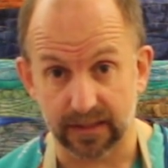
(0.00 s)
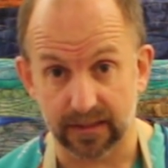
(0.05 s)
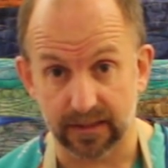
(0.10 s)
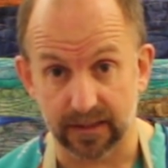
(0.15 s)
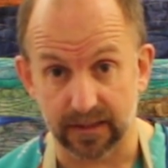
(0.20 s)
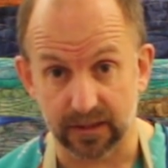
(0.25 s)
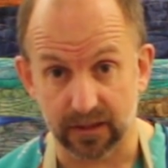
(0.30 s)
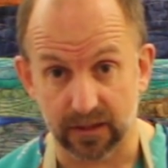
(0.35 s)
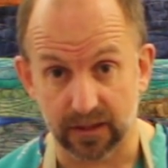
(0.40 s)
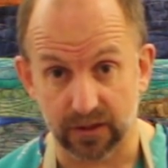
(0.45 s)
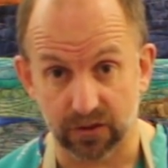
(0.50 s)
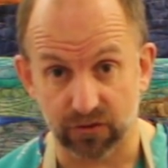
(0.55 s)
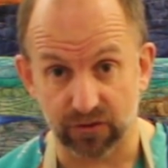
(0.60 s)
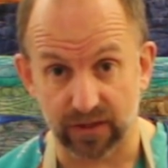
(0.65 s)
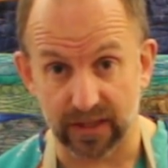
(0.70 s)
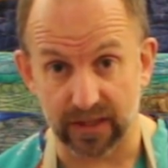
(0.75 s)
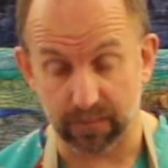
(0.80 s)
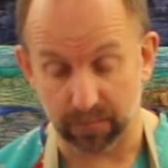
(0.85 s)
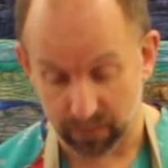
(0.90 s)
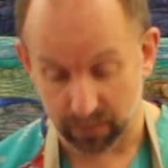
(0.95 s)
that's going to
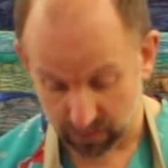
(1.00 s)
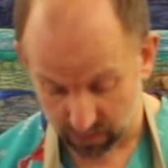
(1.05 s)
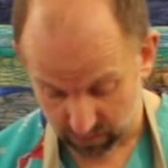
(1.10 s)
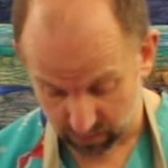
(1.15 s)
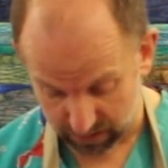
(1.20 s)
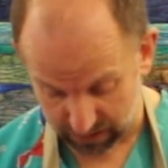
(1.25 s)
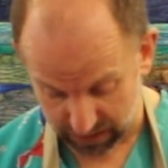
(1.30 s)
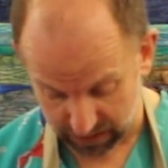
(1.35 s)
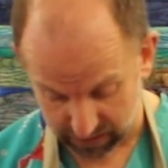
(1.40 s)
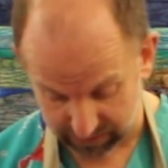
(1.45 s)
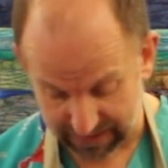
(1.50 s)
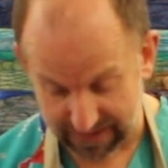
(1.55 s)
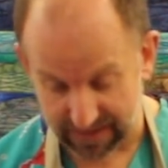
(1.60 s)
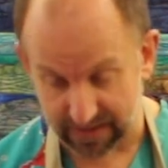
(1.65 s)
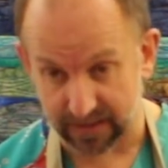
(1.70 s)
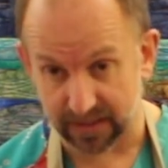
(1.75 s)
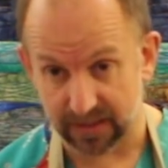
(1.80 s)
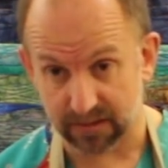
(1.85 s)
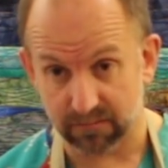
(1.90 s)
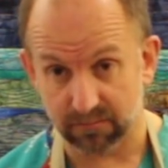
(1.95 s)
drain the poo, and the other end
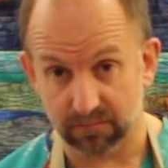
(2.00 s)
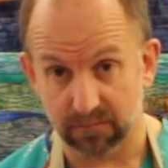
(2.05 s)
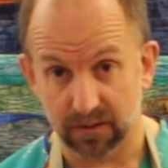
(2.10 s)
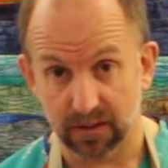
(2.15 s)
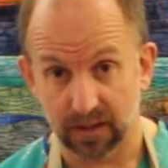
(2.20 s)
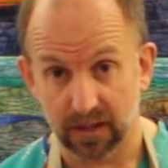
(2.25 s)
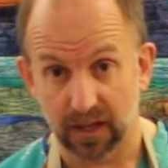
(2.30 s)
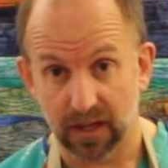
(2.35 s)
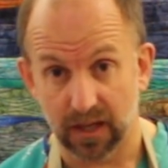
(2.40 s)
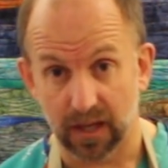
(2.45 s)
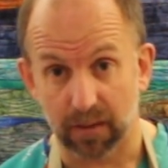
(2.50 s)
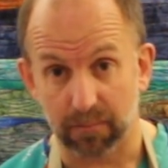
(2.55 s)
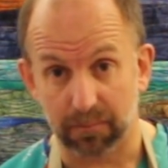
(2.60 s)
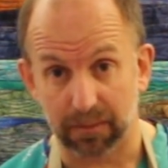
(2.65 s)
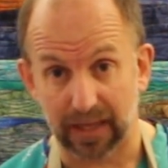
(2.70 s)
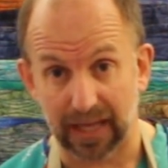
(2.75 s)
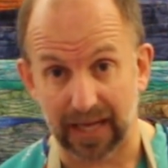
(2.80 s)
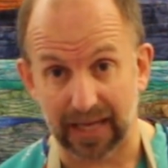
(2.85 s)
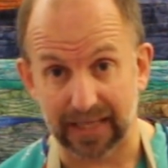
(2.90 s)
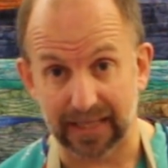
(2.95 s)
that's a
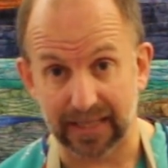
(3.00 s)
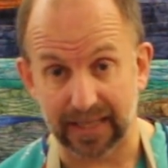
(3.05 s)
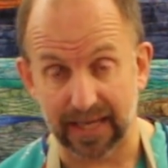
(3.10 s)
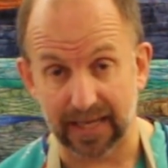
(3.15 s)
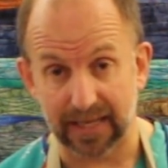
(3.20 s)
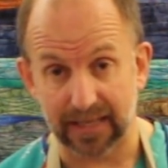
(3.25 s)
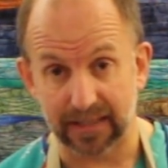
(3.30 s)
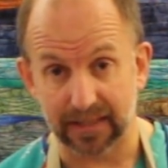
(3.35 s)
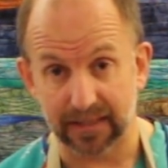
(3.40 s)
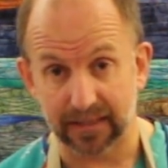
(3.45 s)
blind end.